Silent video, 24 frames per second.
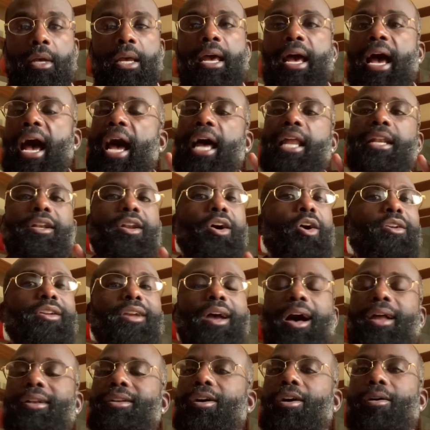I know
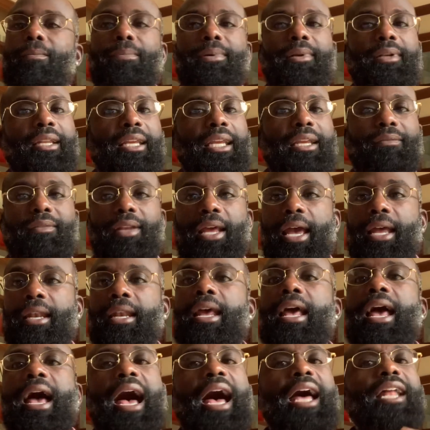y'all don't believe that.
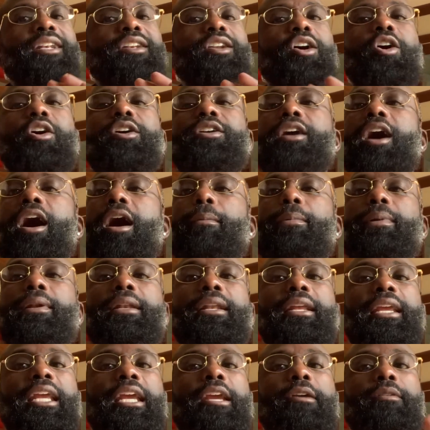I know y'all
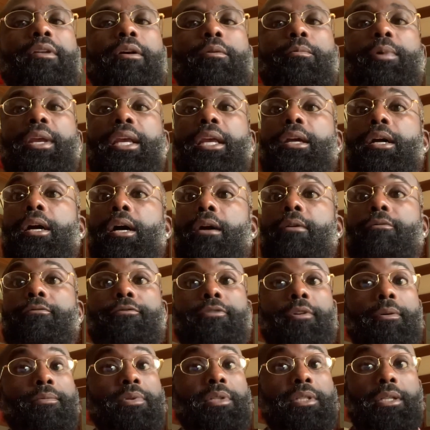believe that we come
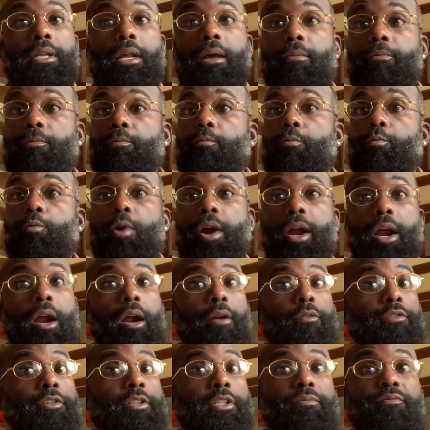from somewhere
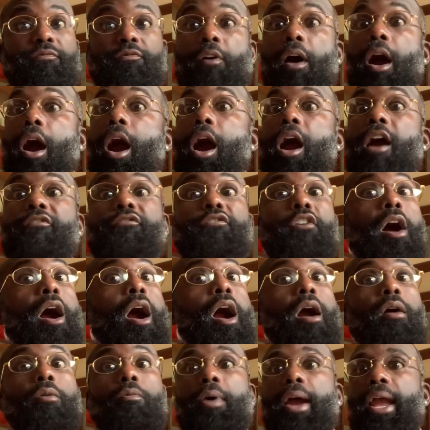far,
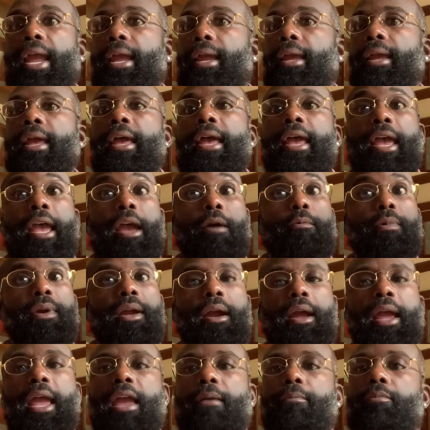far away and
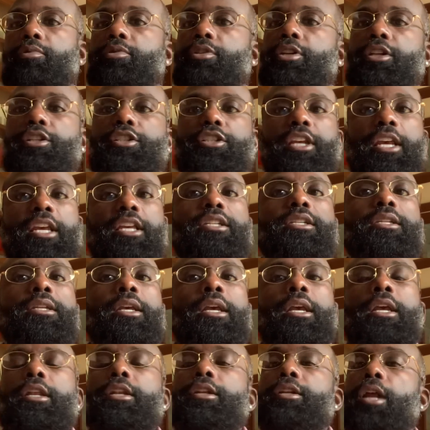we're able to just,
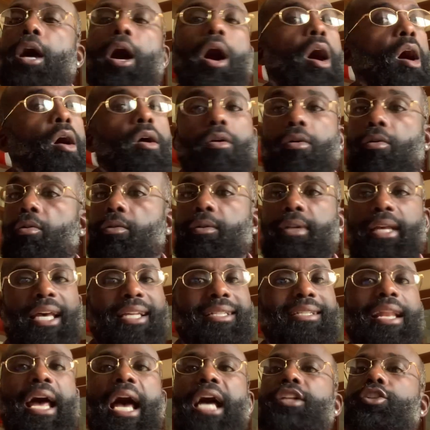no,
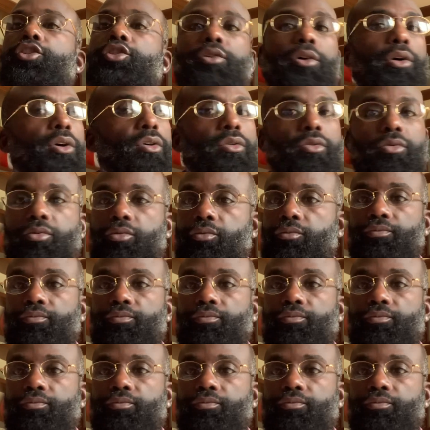that's not true.